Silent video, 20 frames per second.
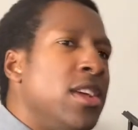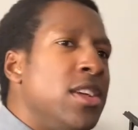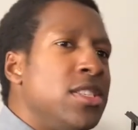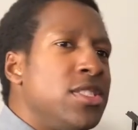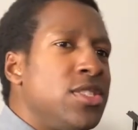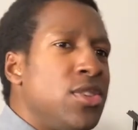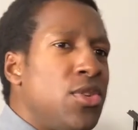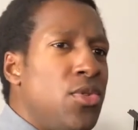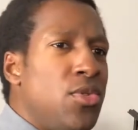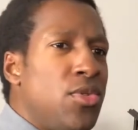
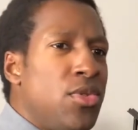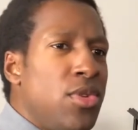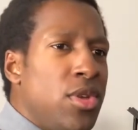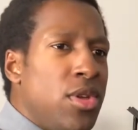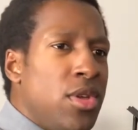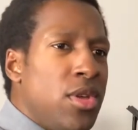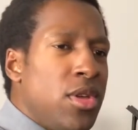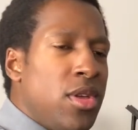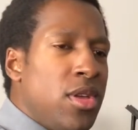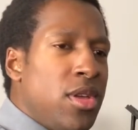so
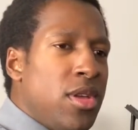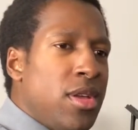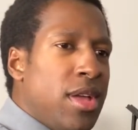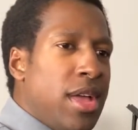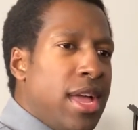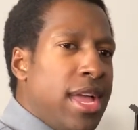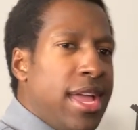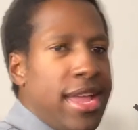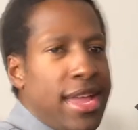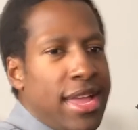
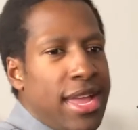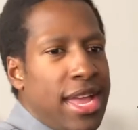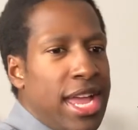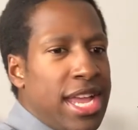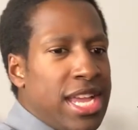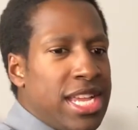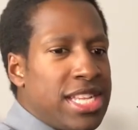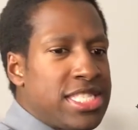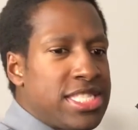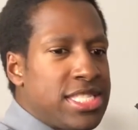
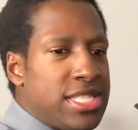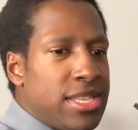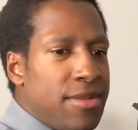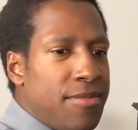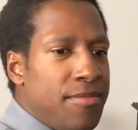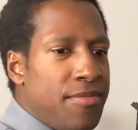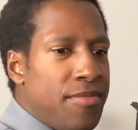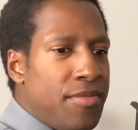I guess